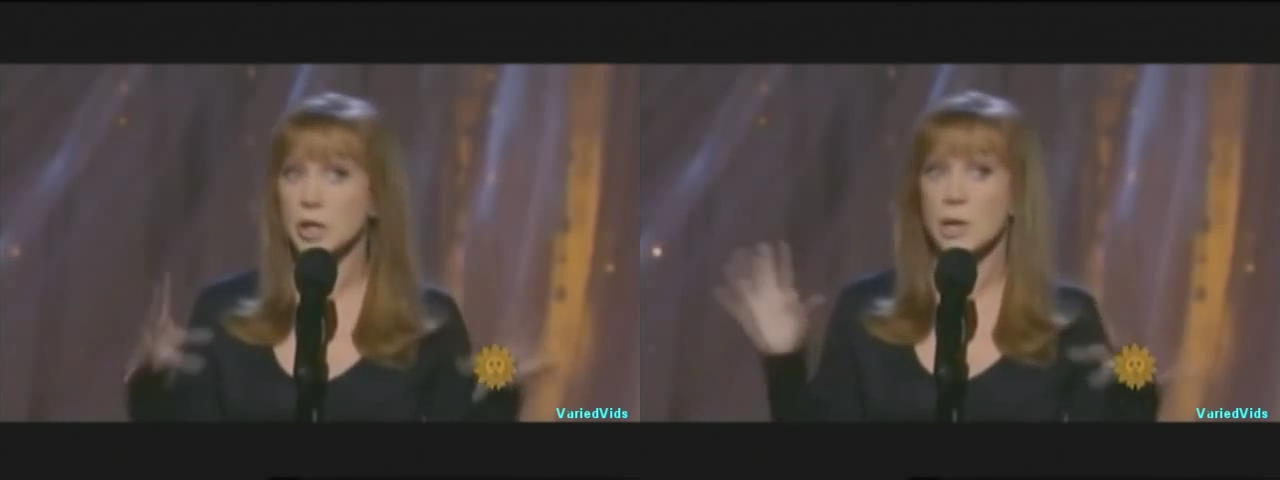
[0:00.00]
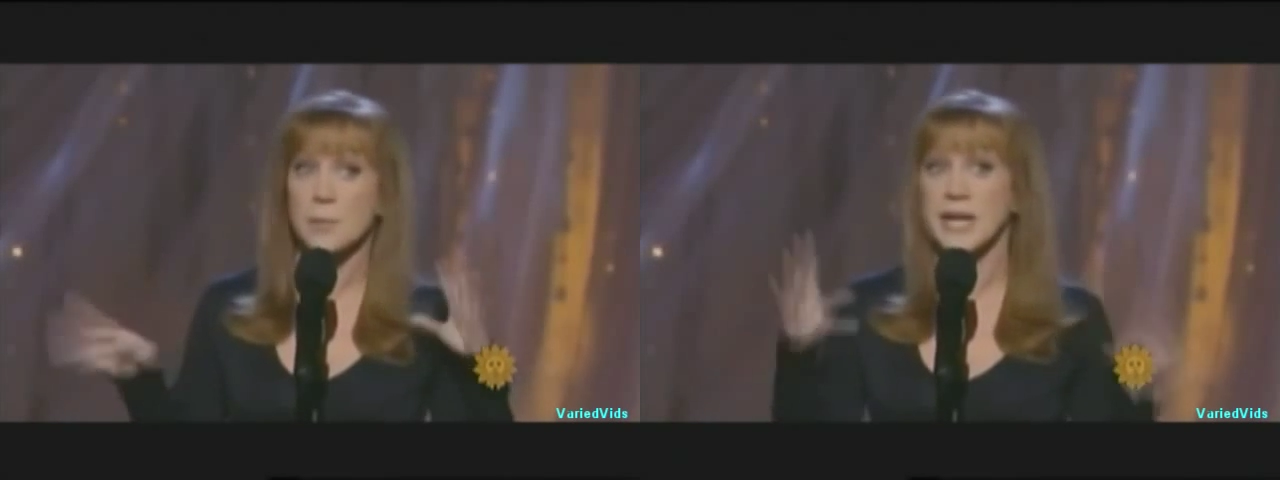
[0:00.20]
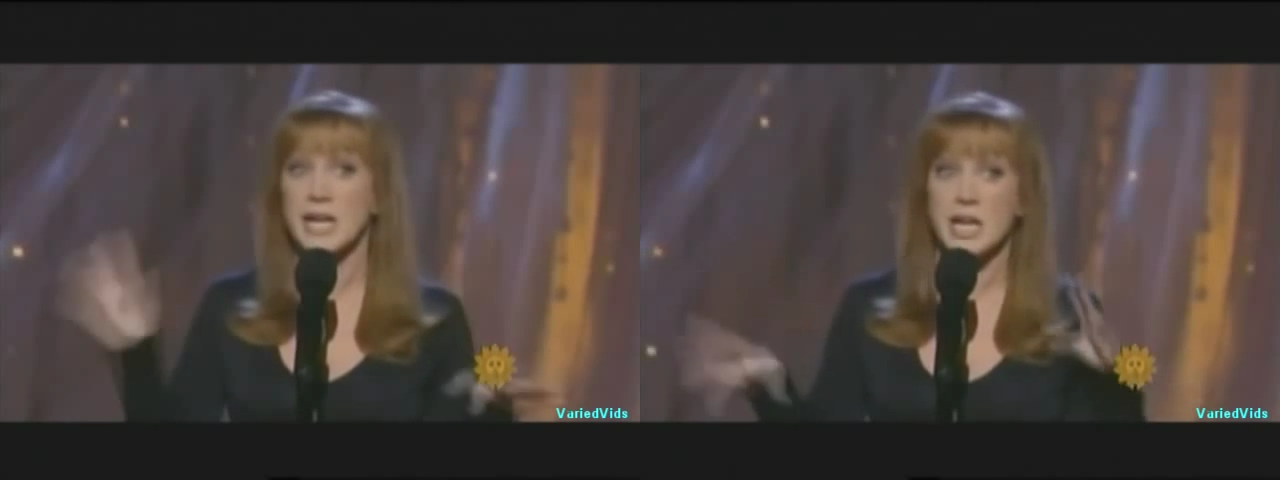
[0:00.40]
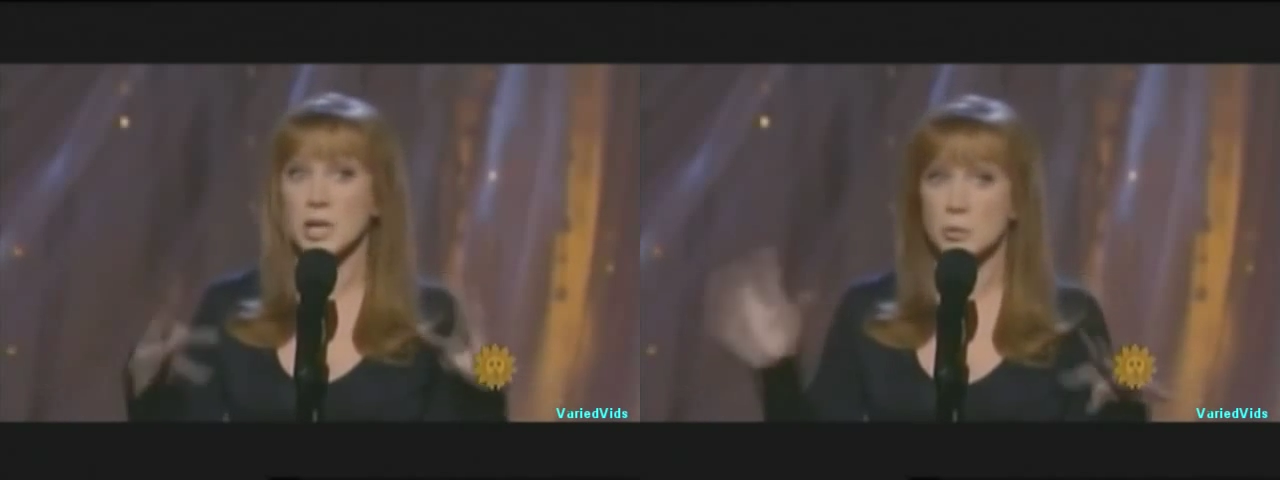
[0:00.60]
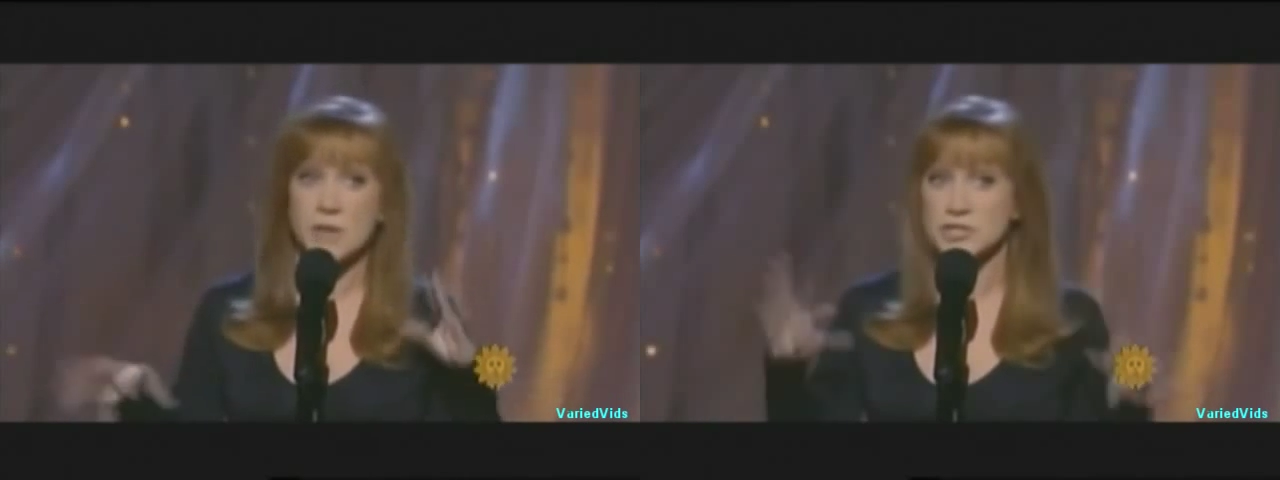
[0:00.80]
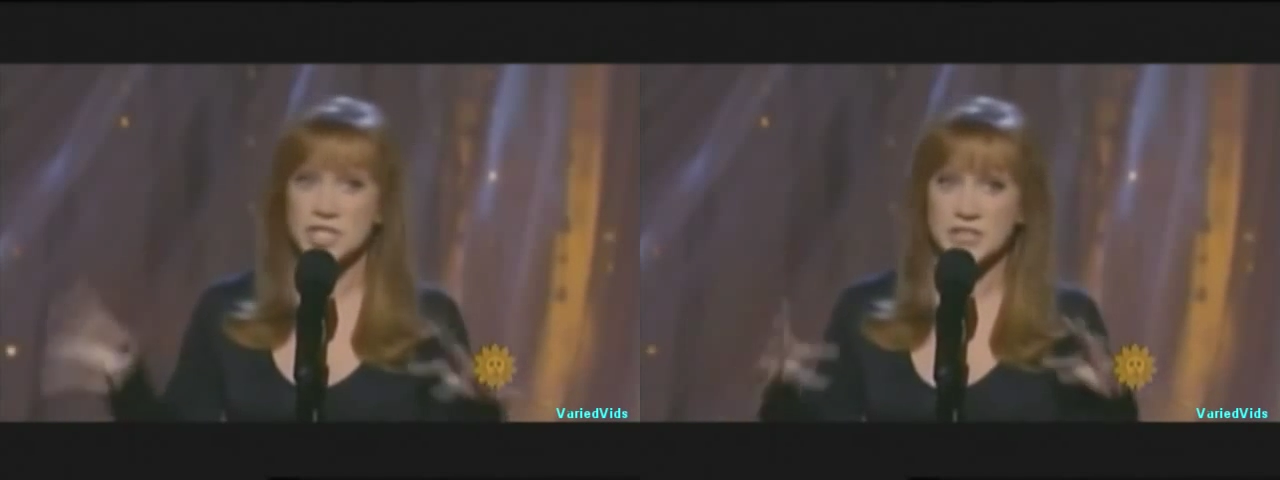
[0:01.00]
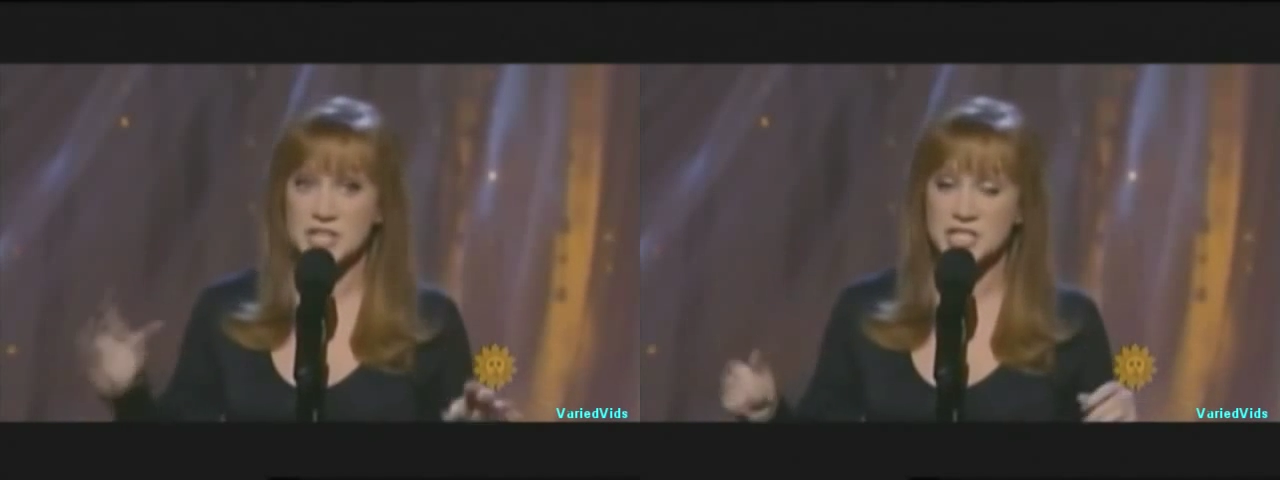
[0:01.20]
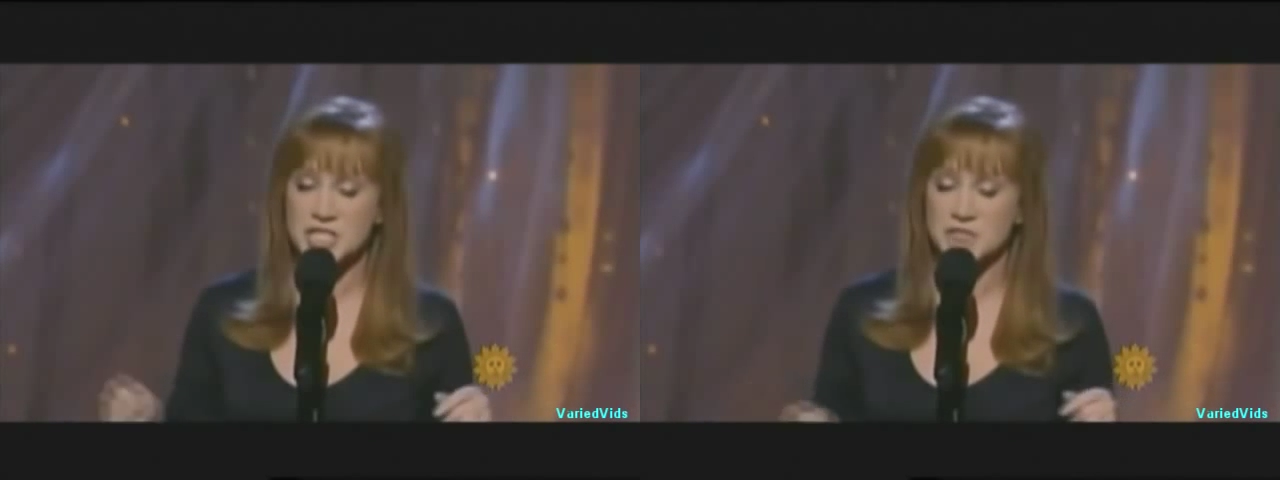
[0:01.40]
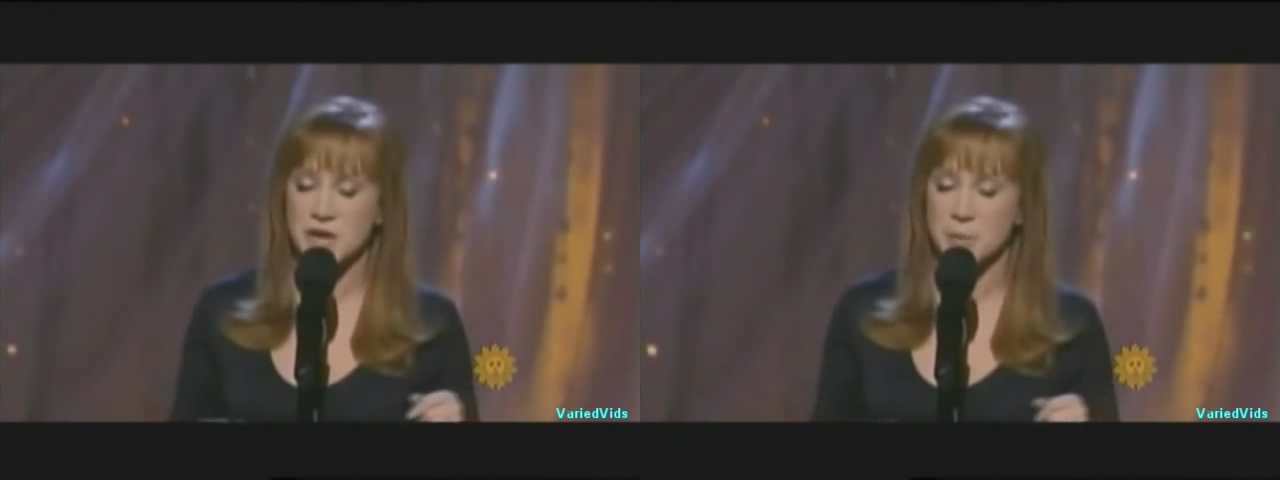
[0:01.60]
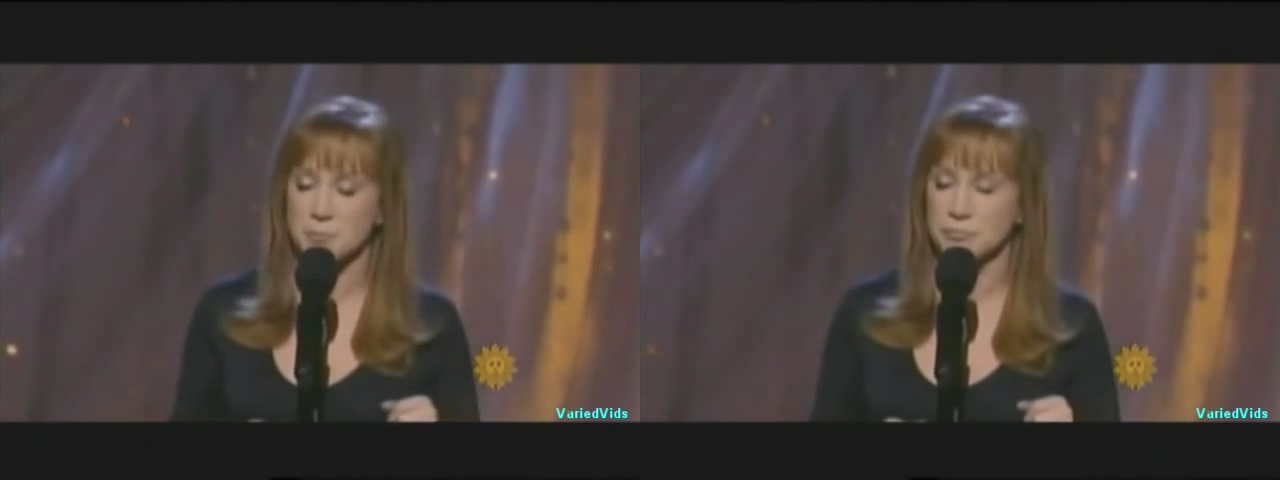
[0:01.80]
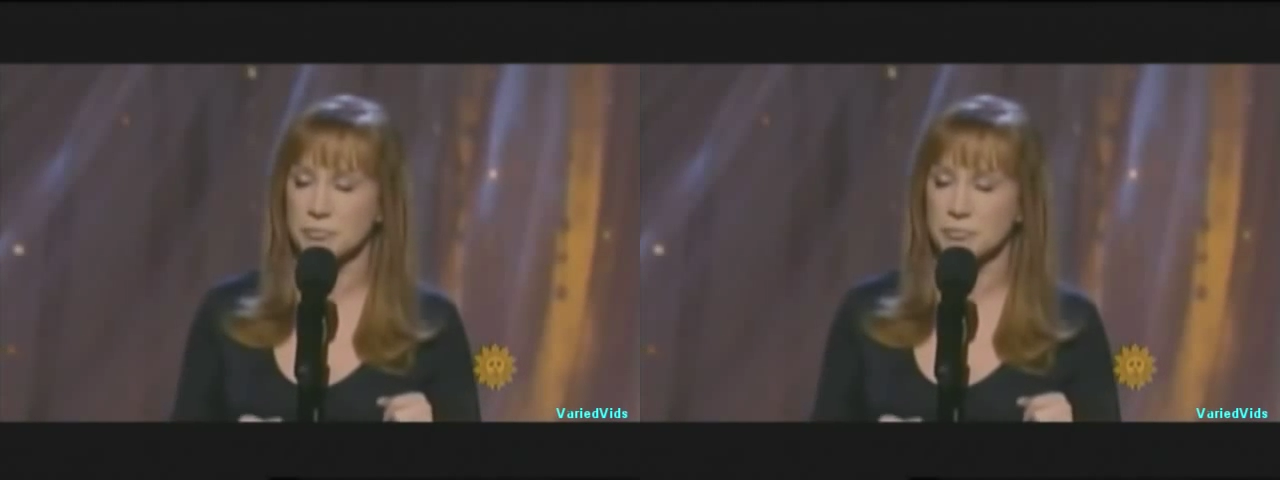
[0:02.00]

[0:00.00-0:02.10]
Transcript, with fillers: Europea or wherever she thinks she's from.